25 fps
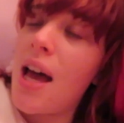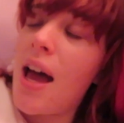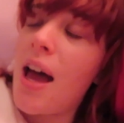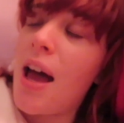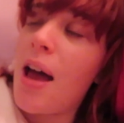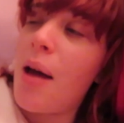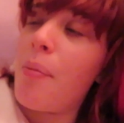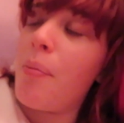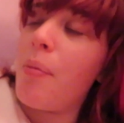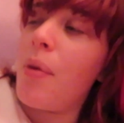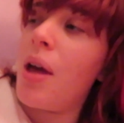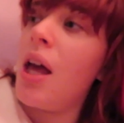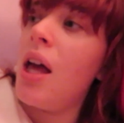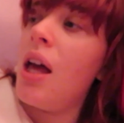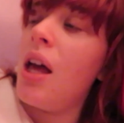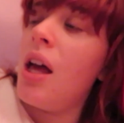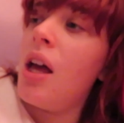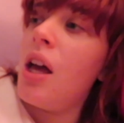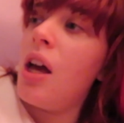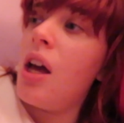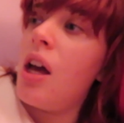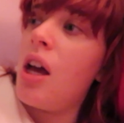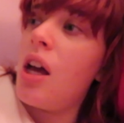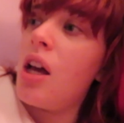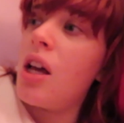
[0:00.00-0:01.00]
And
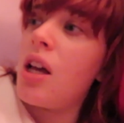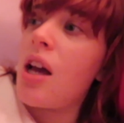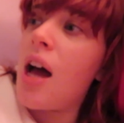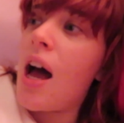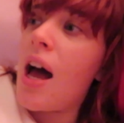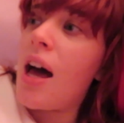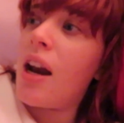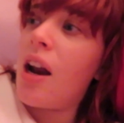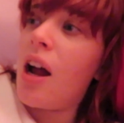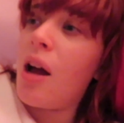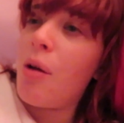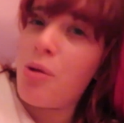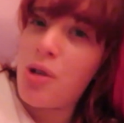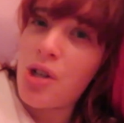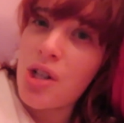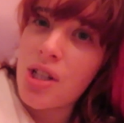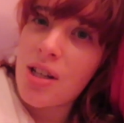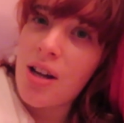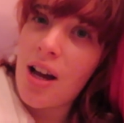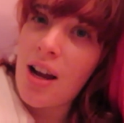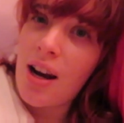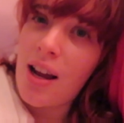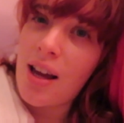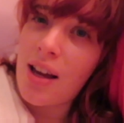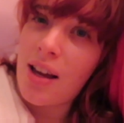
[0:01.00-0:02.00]
I was just
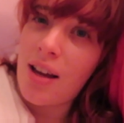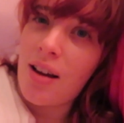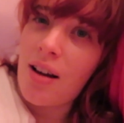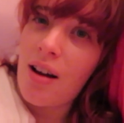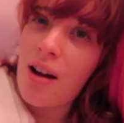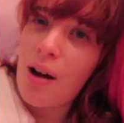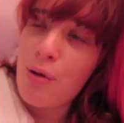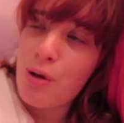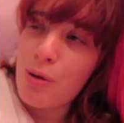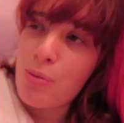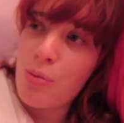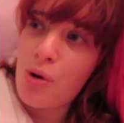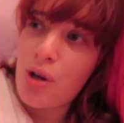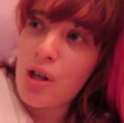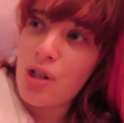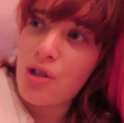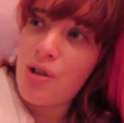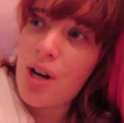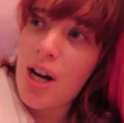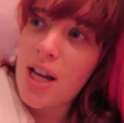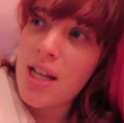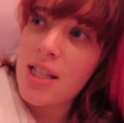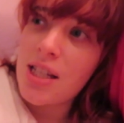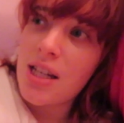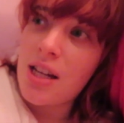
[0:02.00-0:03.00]
kind of like, I was more
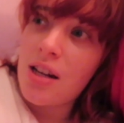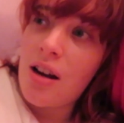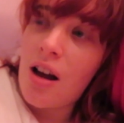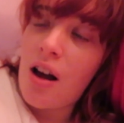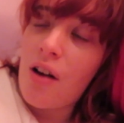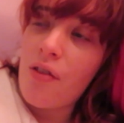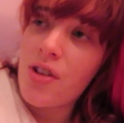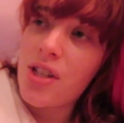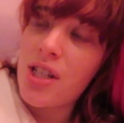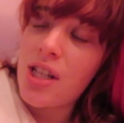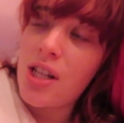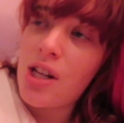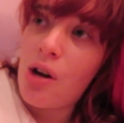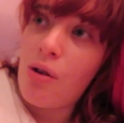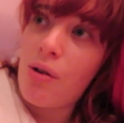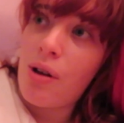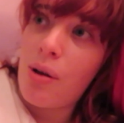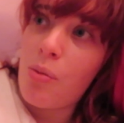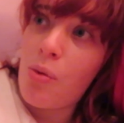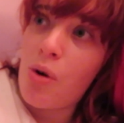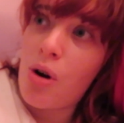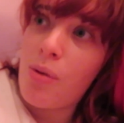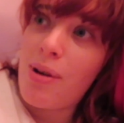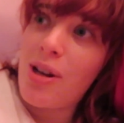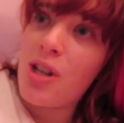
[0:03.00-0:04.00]
interested in obviously
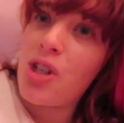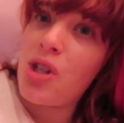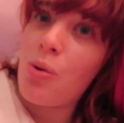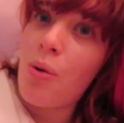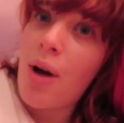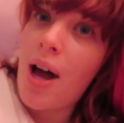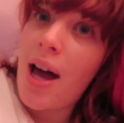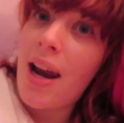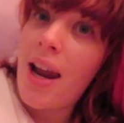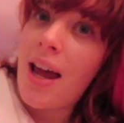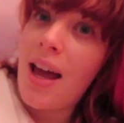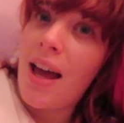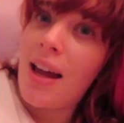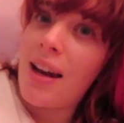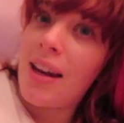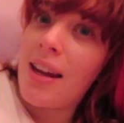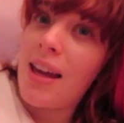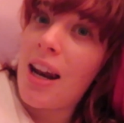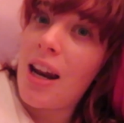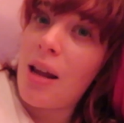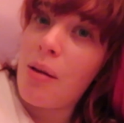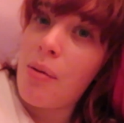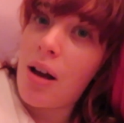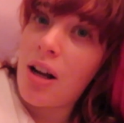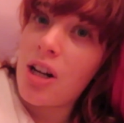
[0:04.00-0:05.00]
knowing more about Joanna and
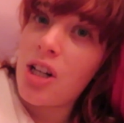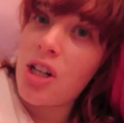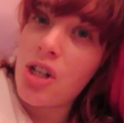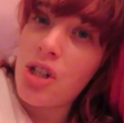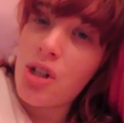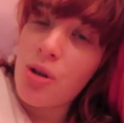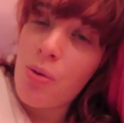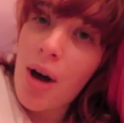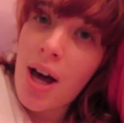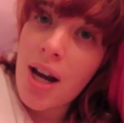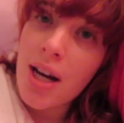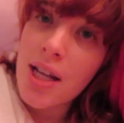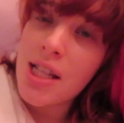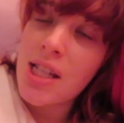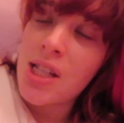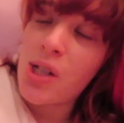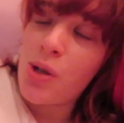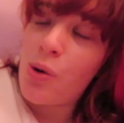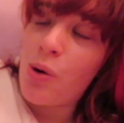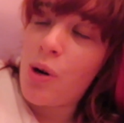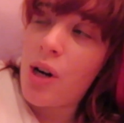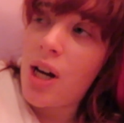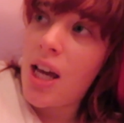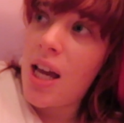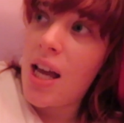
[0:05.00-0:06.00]
getting back to Joanna's
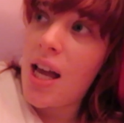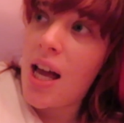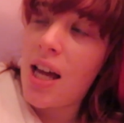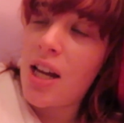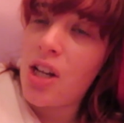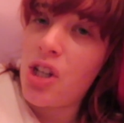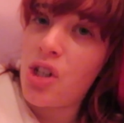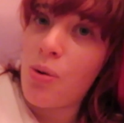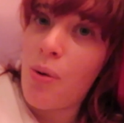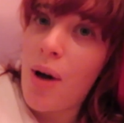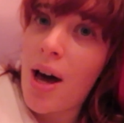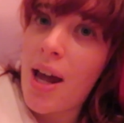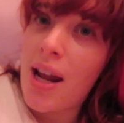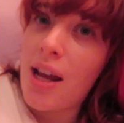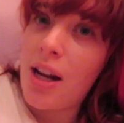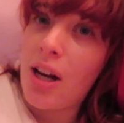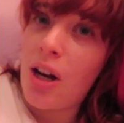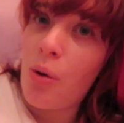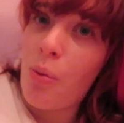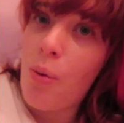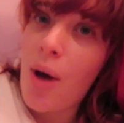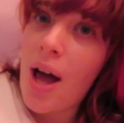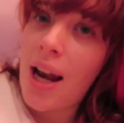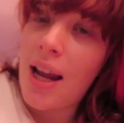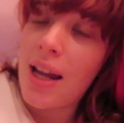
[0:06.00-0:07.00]
story and Joanna and
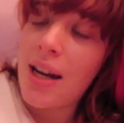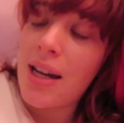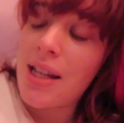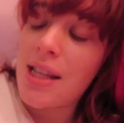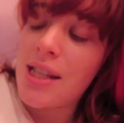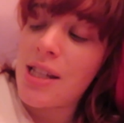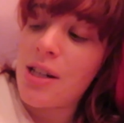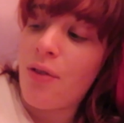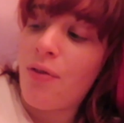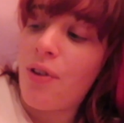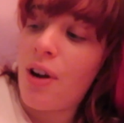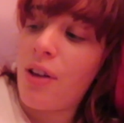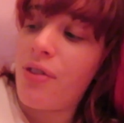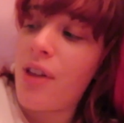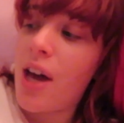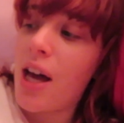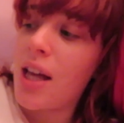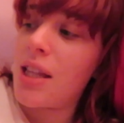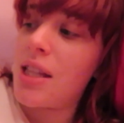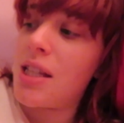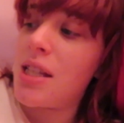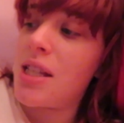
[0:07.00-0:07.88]
Llewellyn and stuff like that.